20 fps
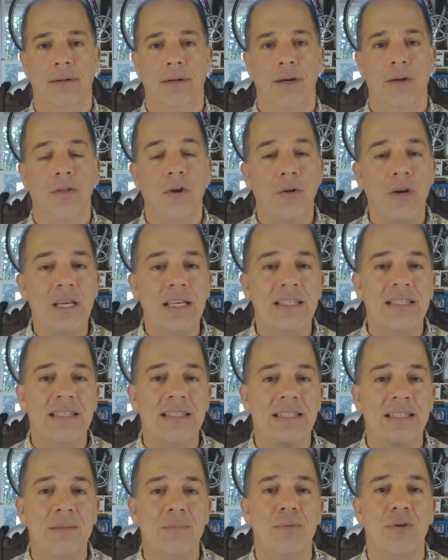there is a
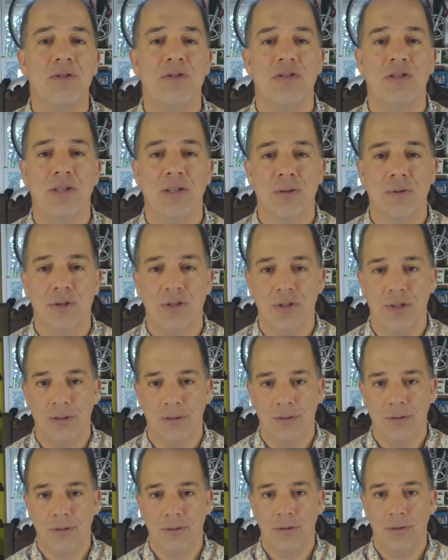simple solution.
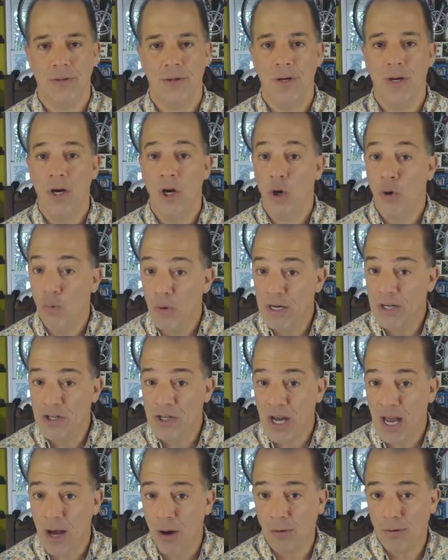Reach
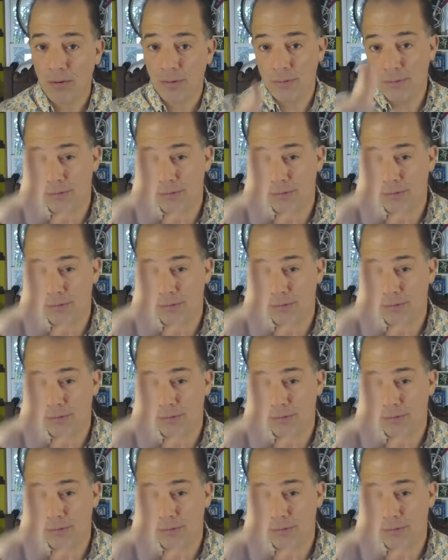out